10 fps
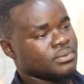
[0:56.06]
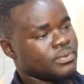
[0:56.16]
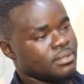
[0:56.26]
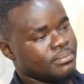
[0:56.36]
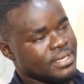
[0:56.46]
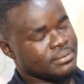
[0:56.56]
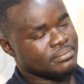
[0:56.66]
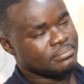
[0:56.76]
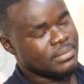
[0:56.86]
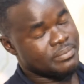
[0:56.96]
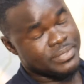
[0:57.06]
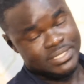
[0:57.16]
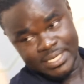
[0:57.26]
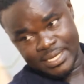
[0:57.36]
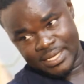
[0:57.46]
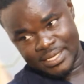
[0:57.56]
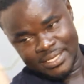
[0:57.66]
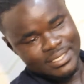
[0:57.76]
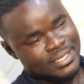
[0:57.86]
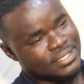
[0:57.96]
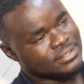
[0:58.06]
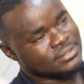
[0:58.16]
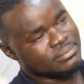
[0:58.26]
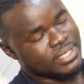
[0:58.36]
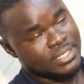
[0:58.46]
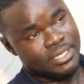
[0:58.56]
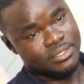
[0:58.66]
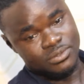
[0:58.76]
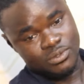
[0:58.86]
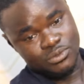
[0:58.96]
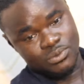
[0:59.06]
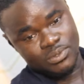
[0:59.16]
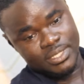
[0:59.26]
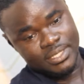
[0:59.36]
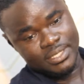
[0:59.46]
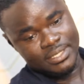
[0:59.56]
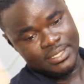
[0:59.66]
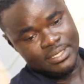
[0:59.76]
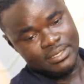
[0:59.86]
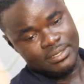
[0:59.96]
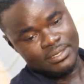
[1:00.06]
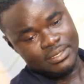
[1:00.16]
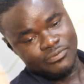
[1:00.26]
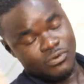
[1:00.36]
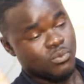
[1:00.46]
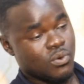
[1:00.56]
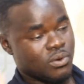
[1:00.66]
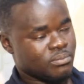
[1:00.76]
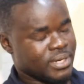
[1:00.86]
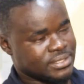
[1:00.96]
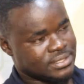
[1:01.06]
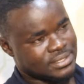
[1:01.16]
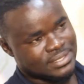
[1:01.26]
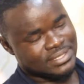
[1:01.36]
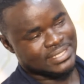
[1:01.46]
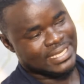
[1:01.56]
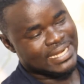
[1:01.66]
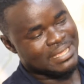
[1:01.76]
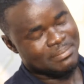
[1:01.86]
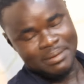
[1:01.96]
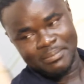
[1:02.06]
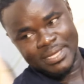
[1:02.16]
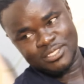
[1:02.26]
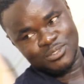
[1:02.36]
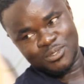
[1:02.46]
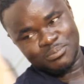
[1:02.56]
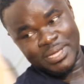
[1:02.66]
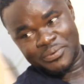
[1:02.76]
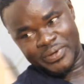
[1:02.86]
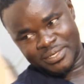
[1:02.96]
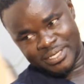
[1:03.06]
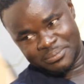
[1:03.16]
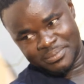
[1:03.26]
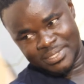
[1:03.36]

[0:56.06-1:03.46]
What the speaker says: Well, my mom is a Ghanaian, and then my dad is also from Kwewu, but the name Amma is not my real name.